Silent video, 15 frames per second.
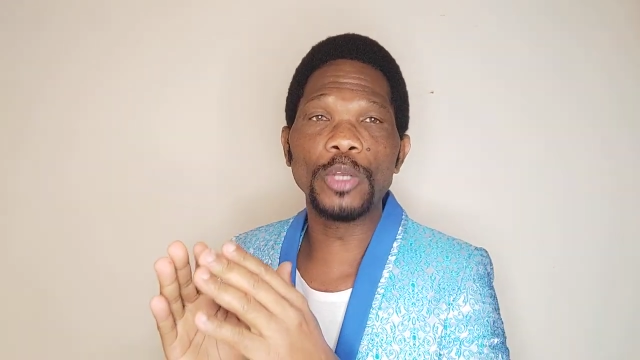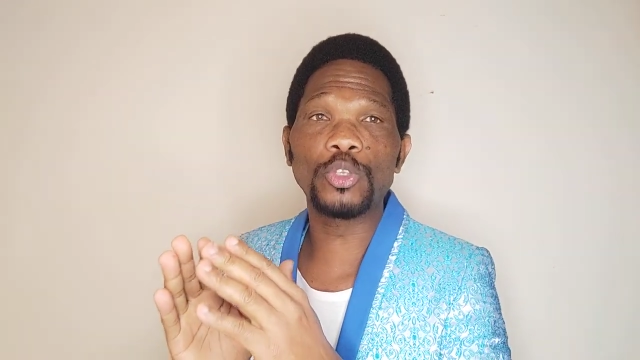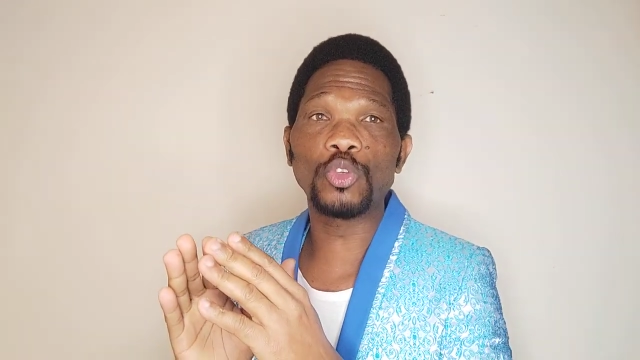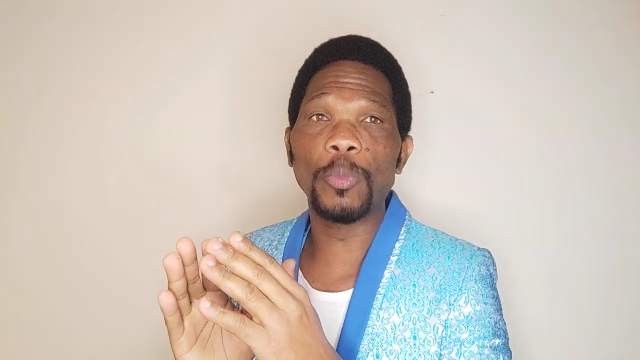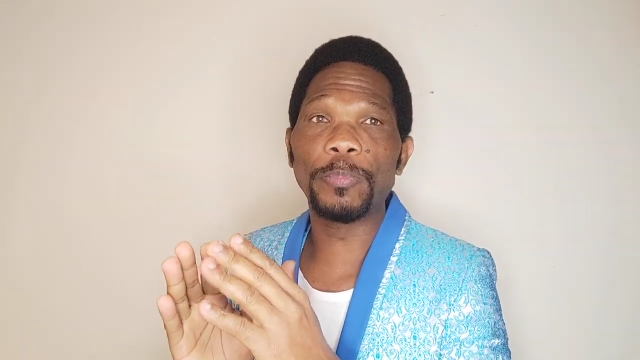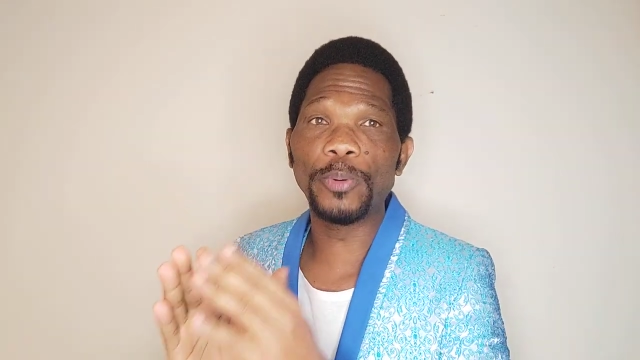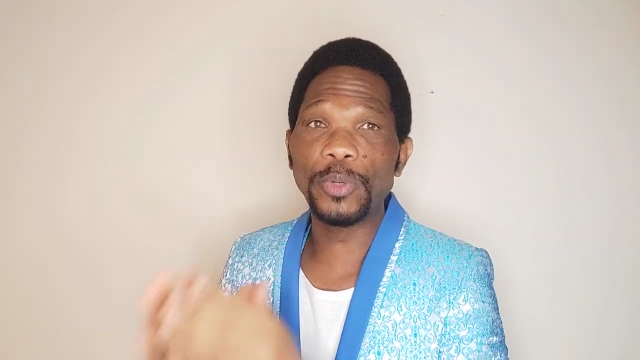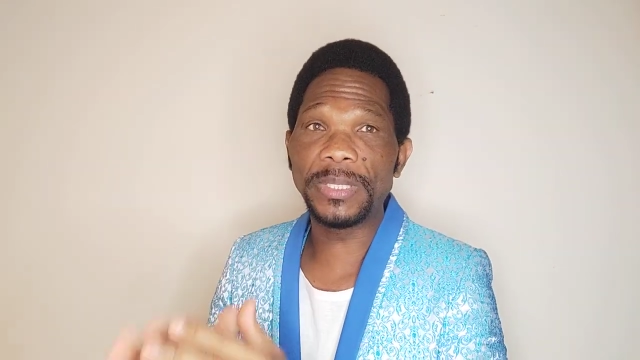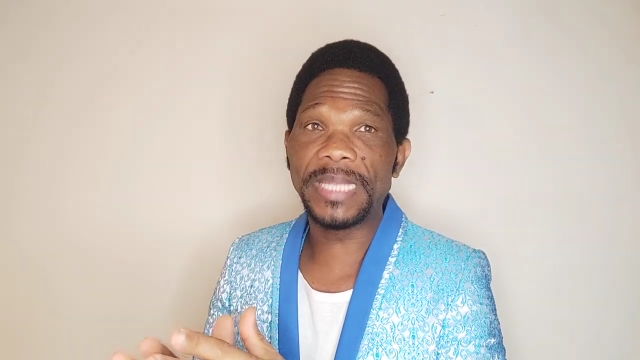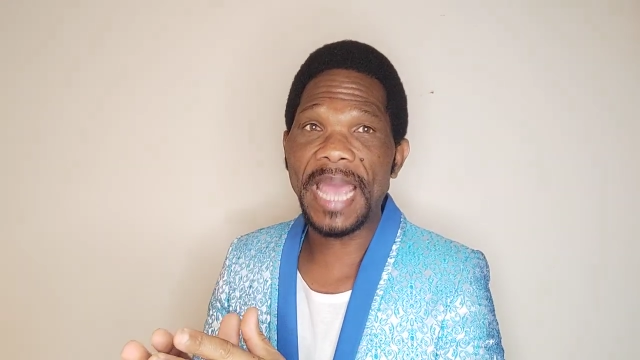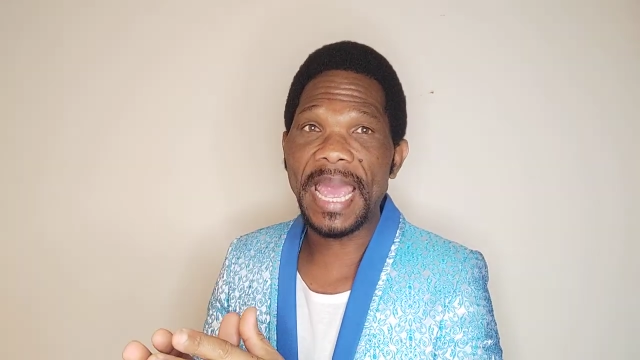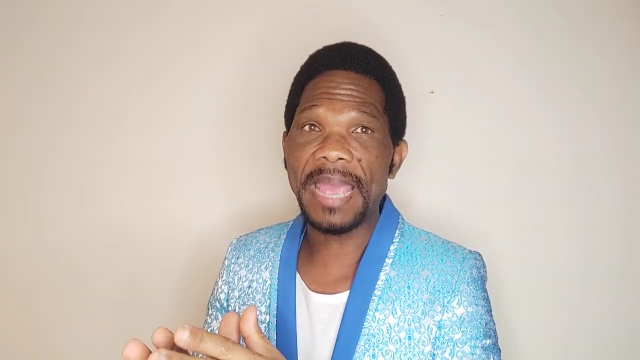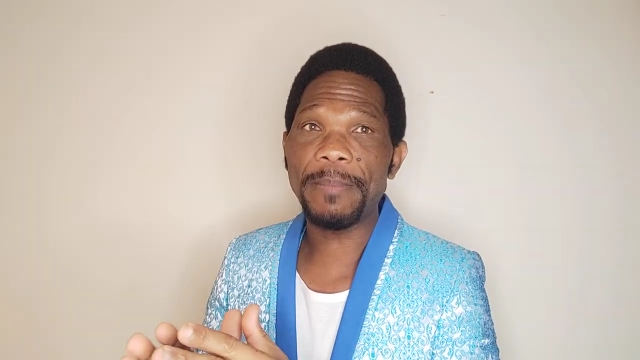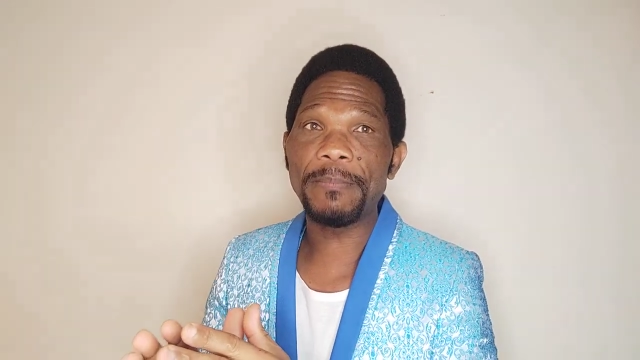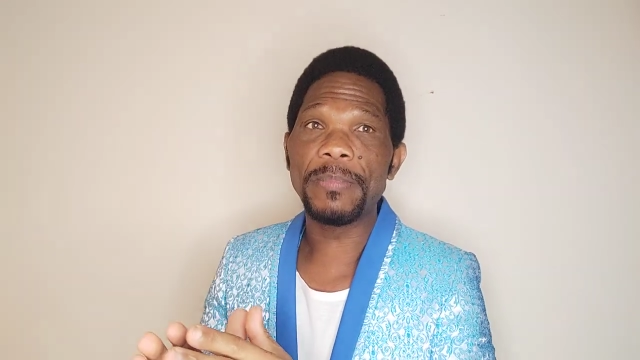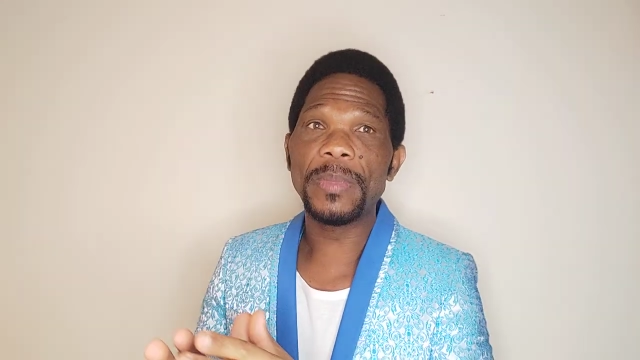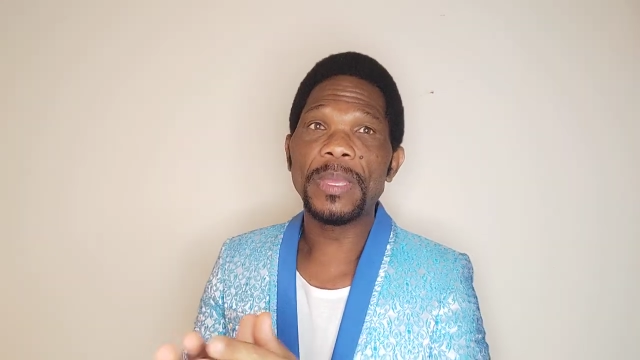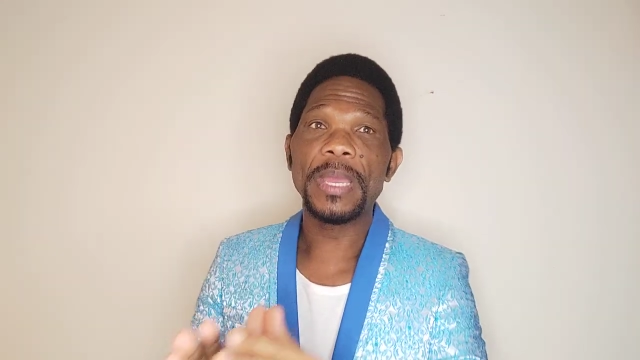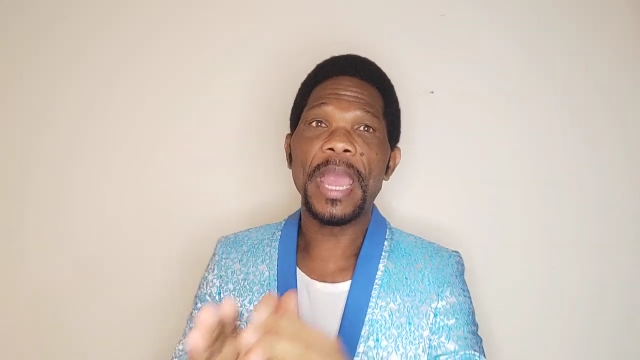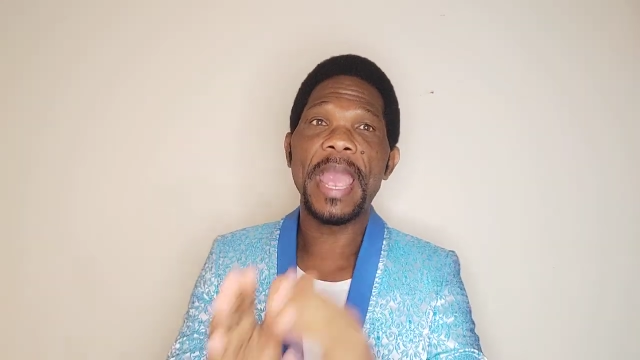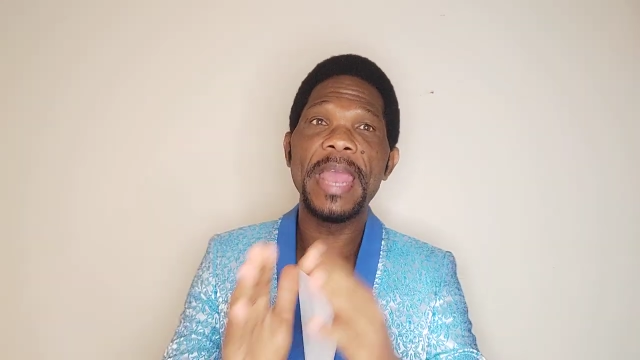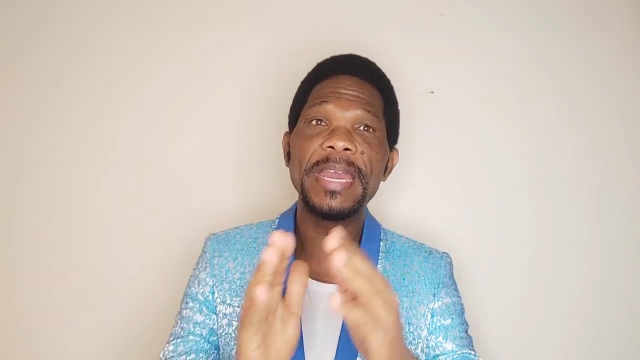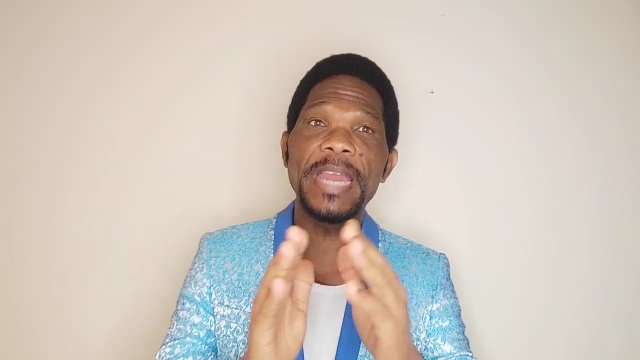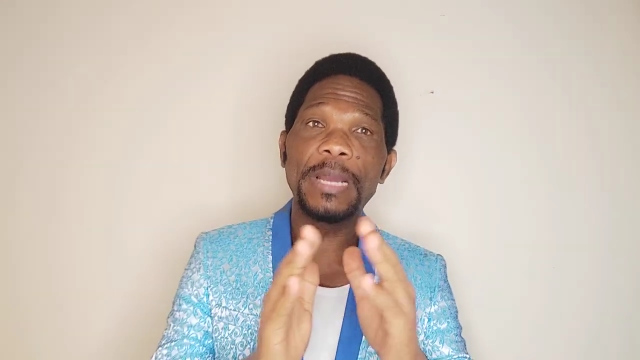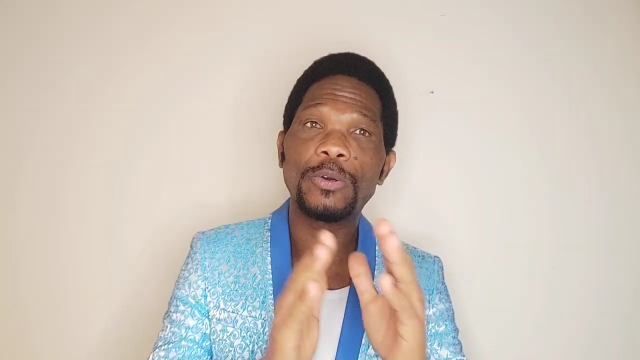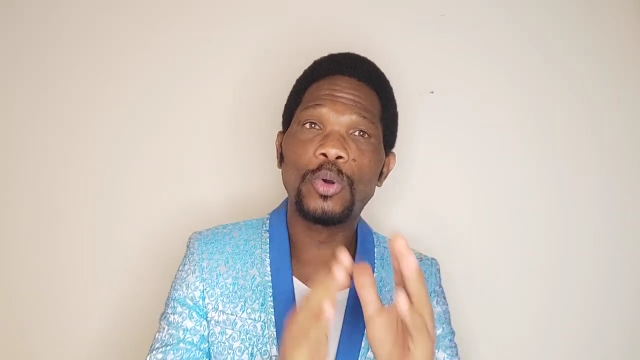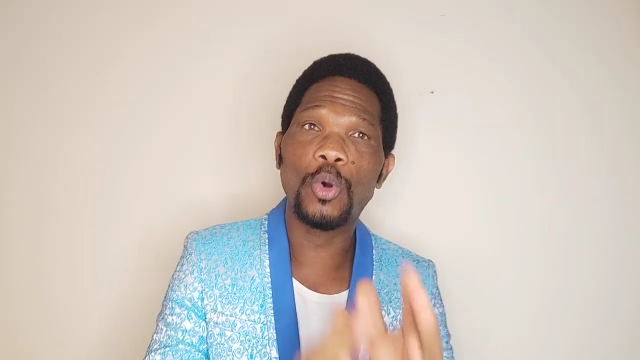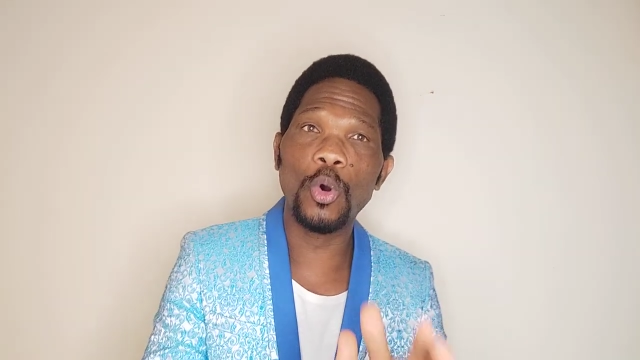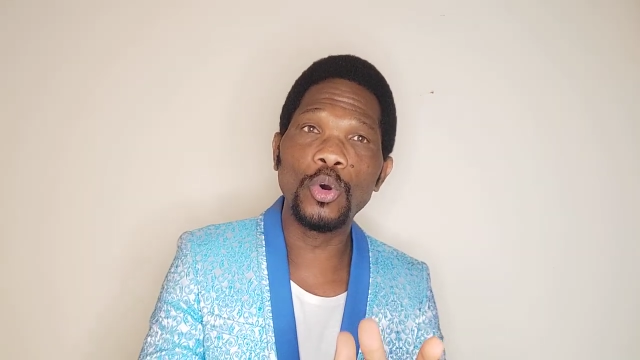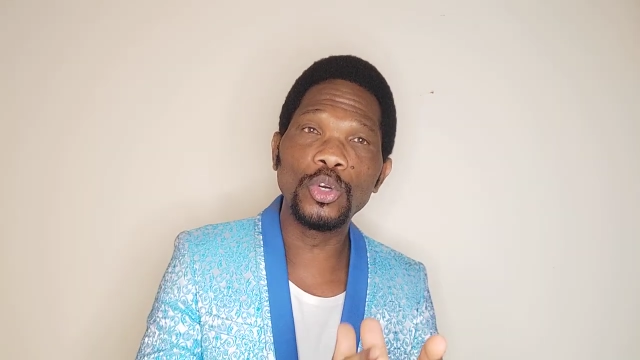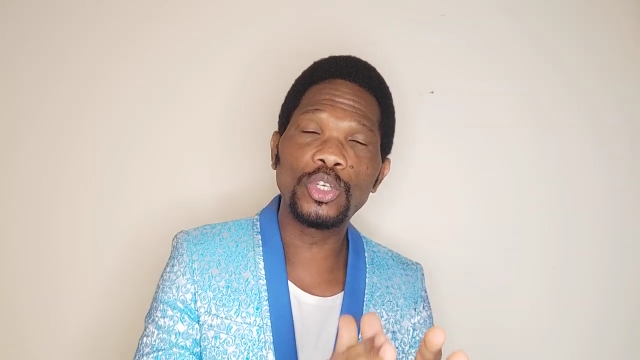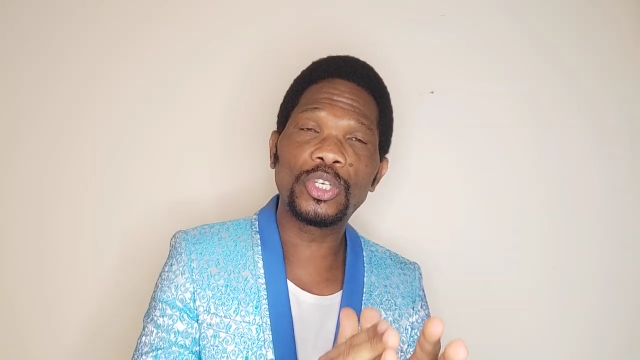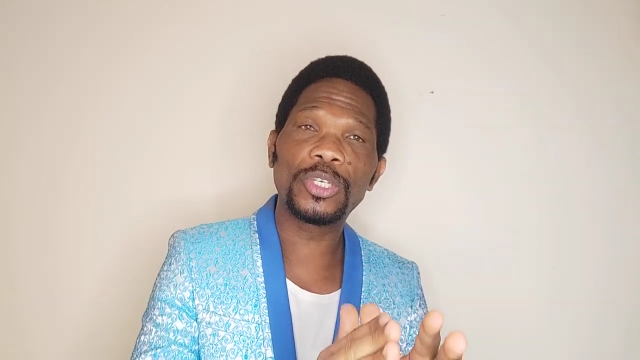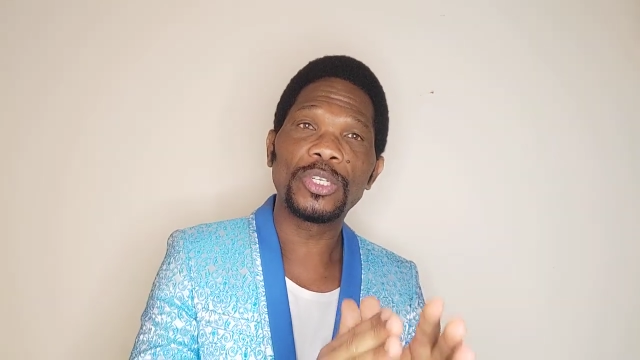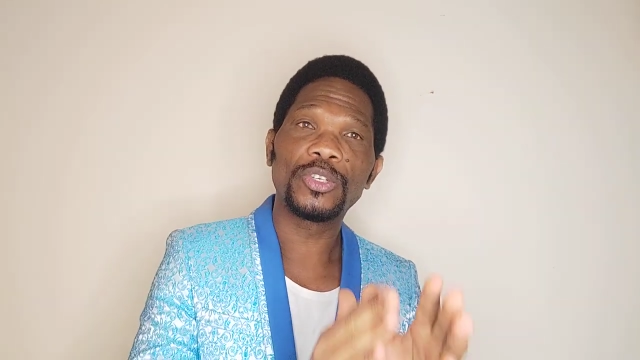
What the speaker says: to put them in the good